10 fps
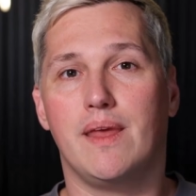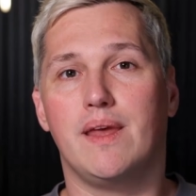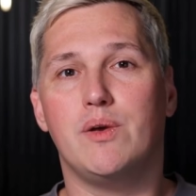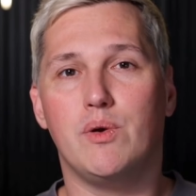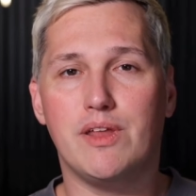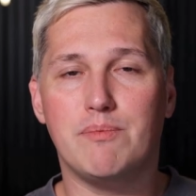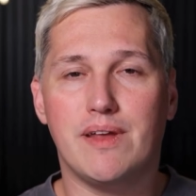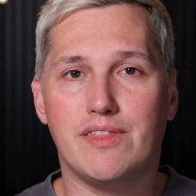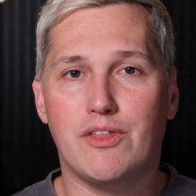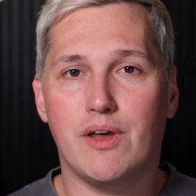Your
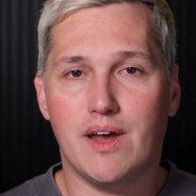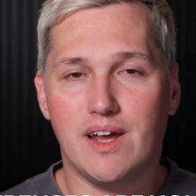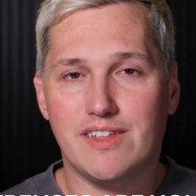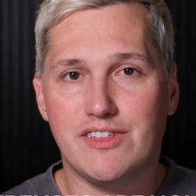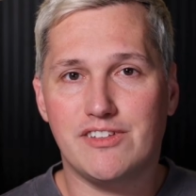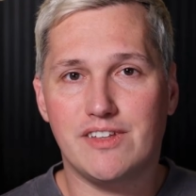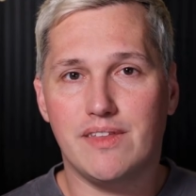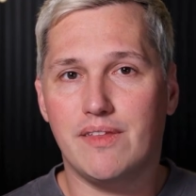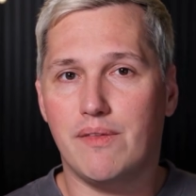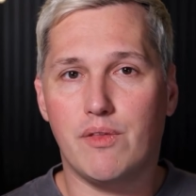expenses are non
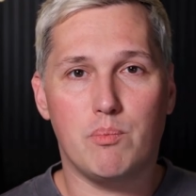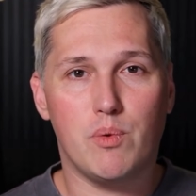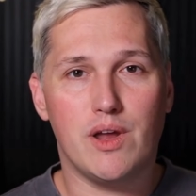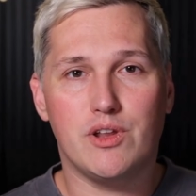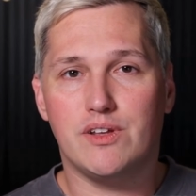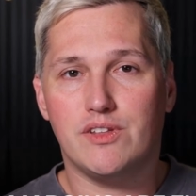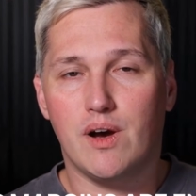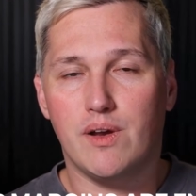existent. Your margins are